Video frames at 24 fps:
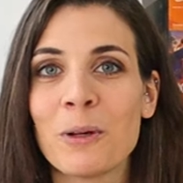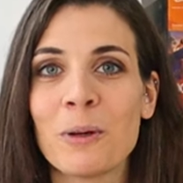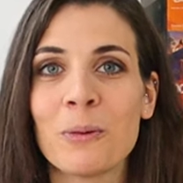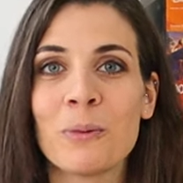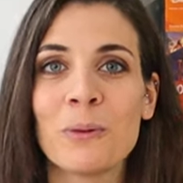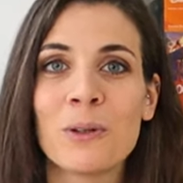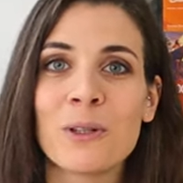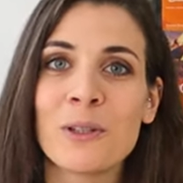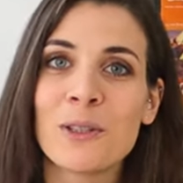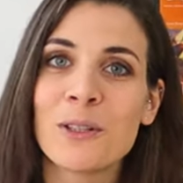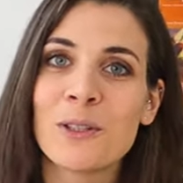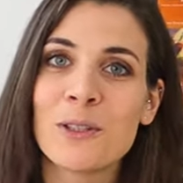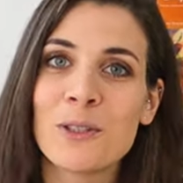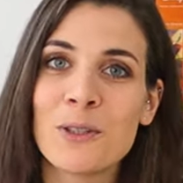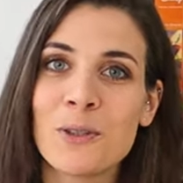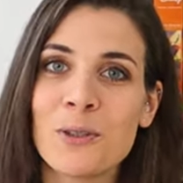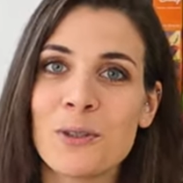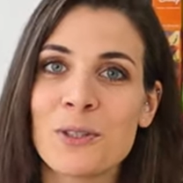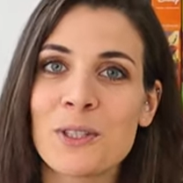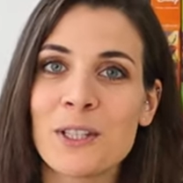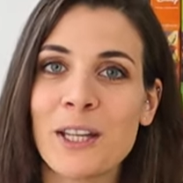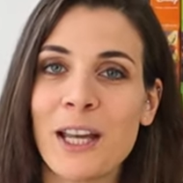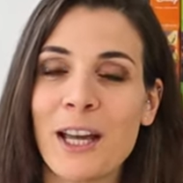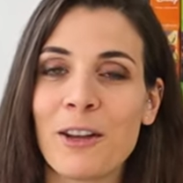but were
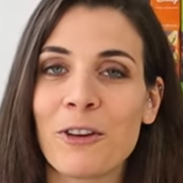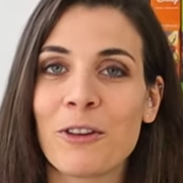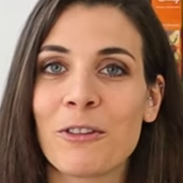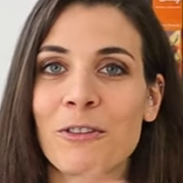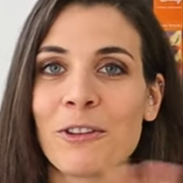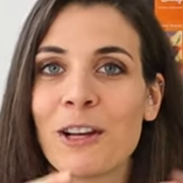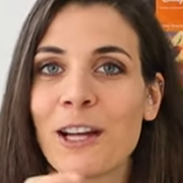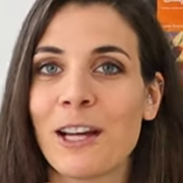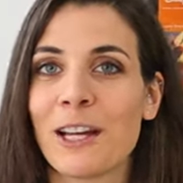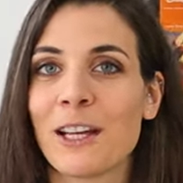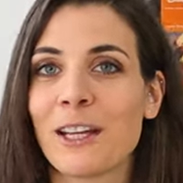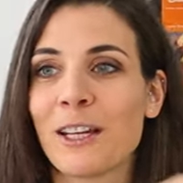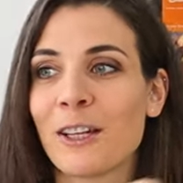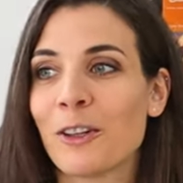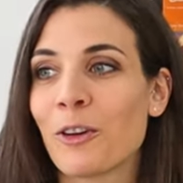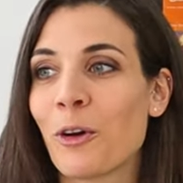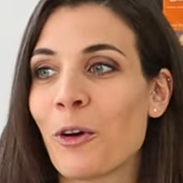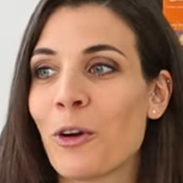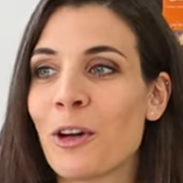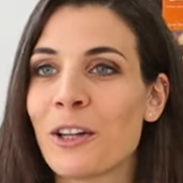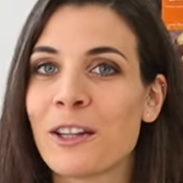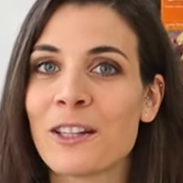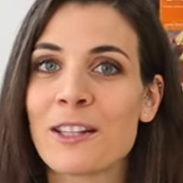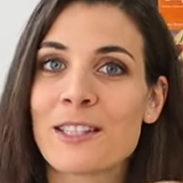too scared of, like,
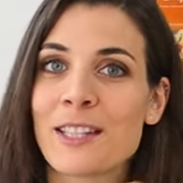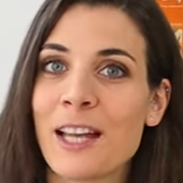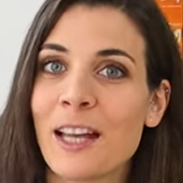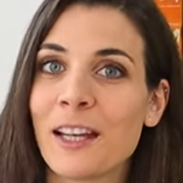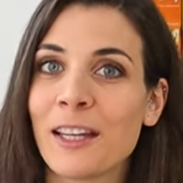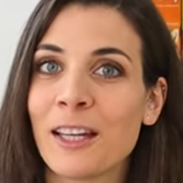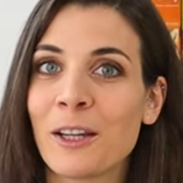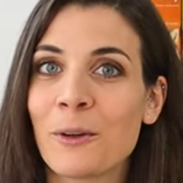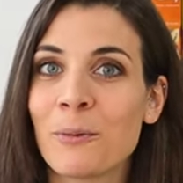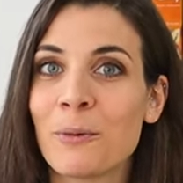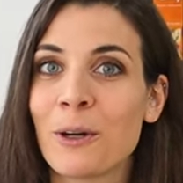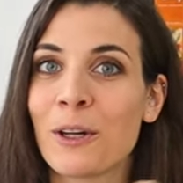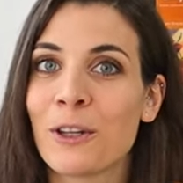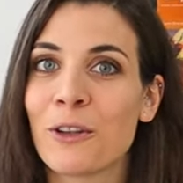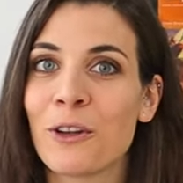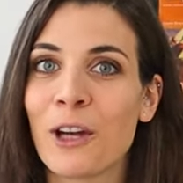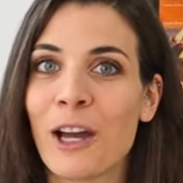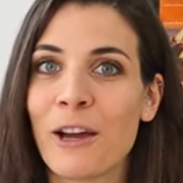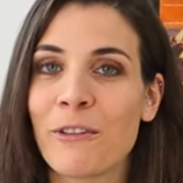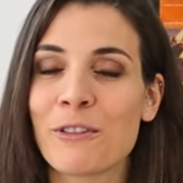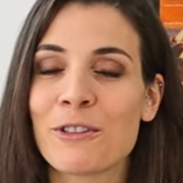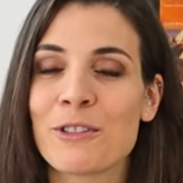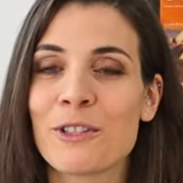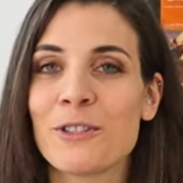not understanding what you
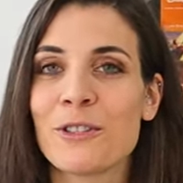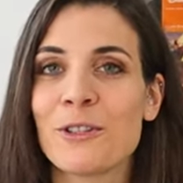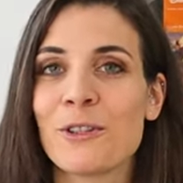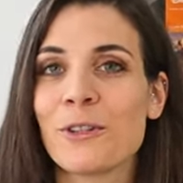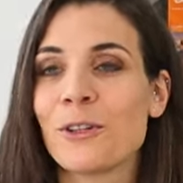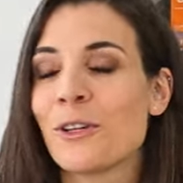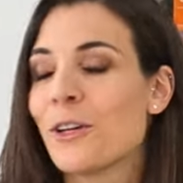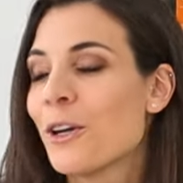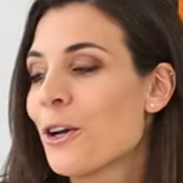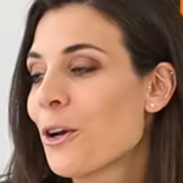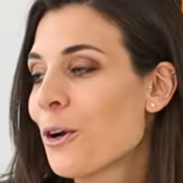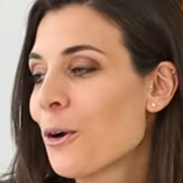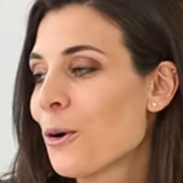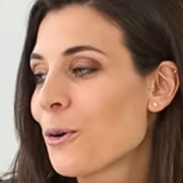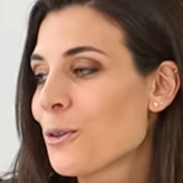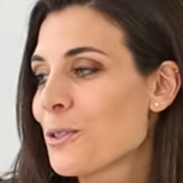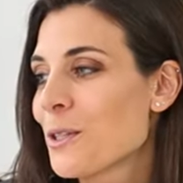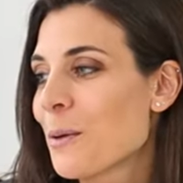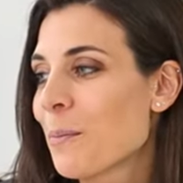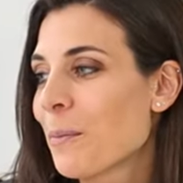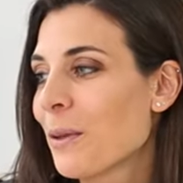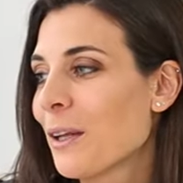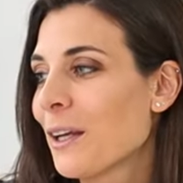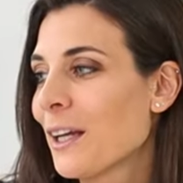have to do or
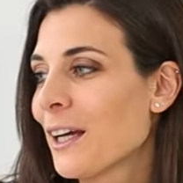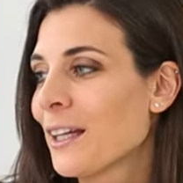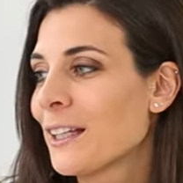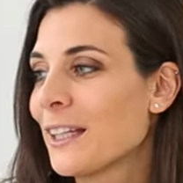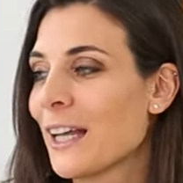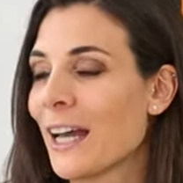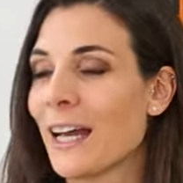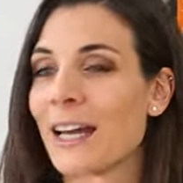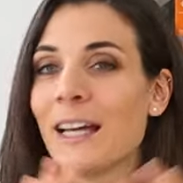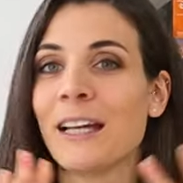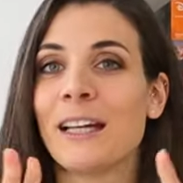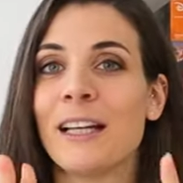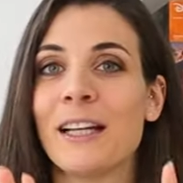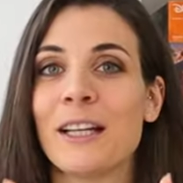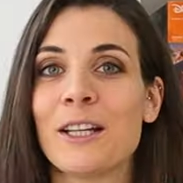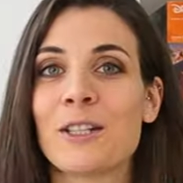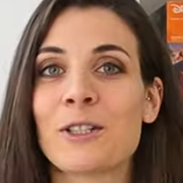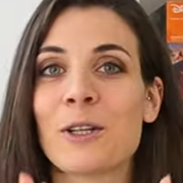something like that.